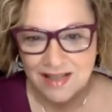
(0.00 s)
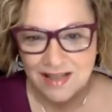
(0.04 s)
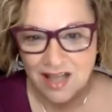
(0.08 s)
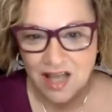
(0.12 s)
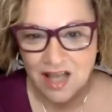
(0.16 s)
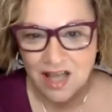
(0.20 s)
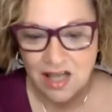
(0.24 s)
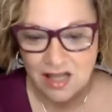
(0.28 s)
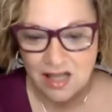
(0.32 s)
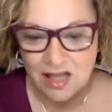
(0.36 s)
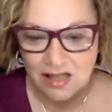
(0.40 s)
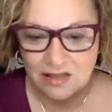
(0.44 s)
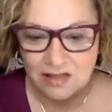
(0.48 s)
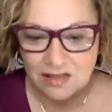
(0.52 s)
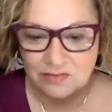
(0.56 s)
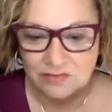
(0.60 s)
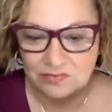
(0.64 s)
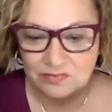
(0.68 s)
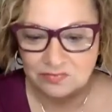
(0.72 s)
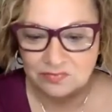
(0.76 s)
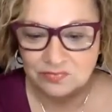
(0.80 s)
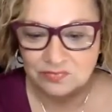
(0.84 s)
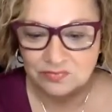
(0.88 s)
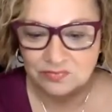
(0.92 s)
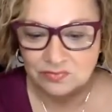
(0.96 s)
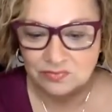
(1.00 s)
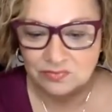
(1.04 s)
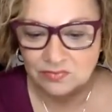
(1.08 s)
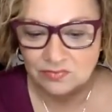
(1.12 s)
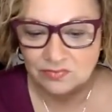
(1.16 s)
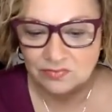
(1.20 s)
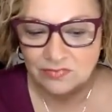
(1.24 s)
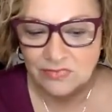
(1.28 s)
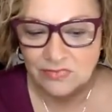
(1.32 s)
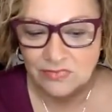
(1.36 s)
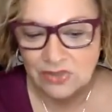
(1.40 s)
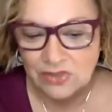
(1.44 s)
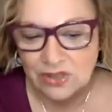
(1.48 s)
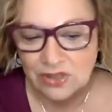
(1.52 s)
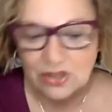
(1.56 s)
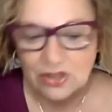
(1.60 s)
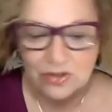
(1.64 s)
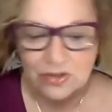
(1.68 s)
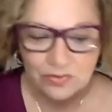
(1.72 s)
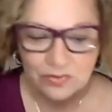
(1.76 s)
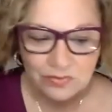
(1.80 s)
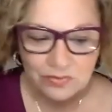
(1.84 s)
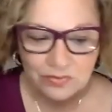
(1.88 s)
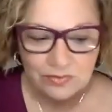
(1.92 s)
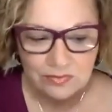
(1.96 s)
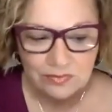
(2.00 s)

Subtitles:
um, you know,